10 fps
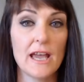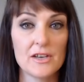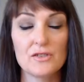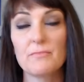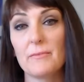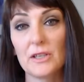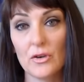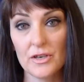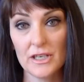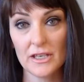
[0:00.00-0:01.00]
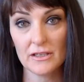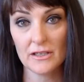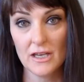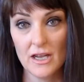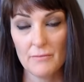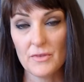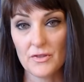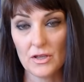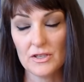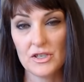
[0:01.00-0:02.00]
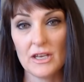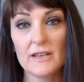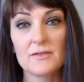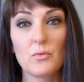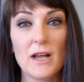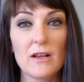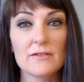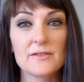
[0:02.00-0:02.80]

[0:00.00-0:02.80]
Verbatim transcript: ancient Babylonian mythology as well.